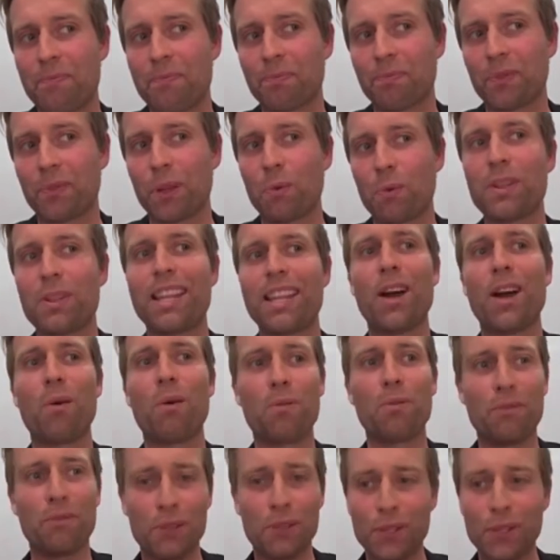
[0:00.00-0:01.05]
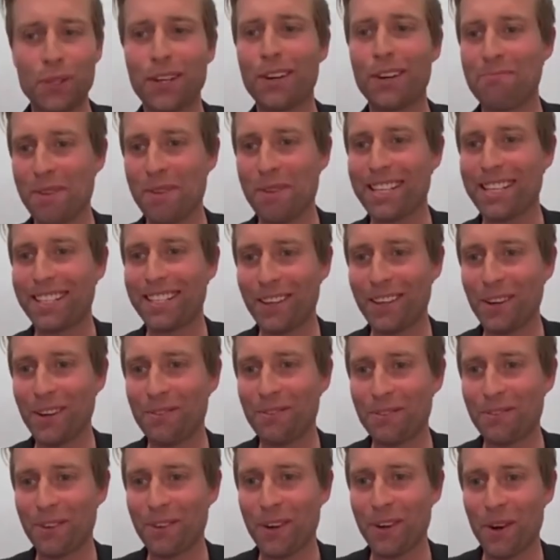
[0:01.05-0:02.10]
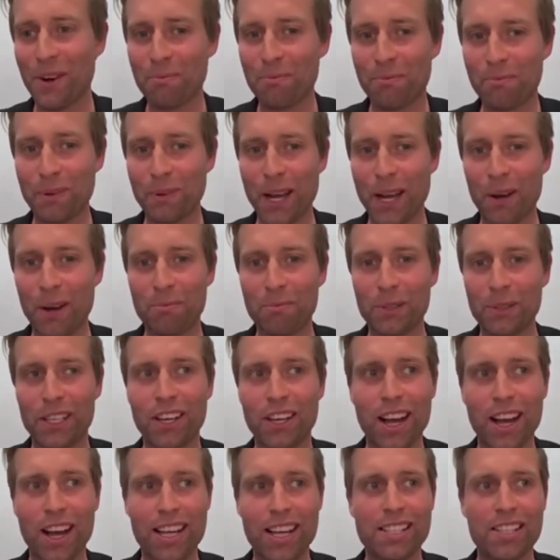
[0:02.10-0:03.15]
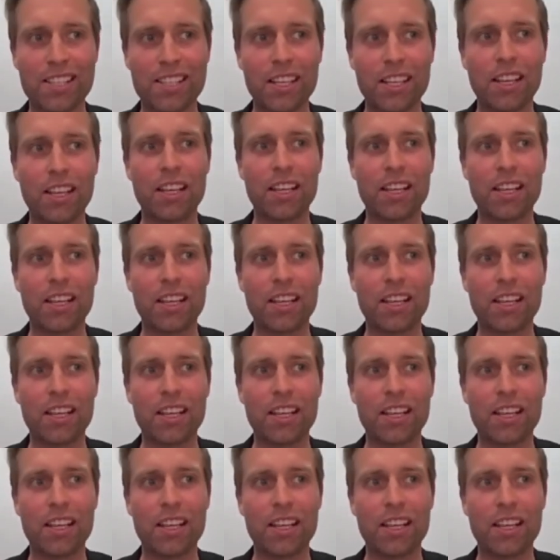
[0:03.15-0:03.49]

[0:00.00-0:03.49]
with the help of Luca and myself, we'll help you guys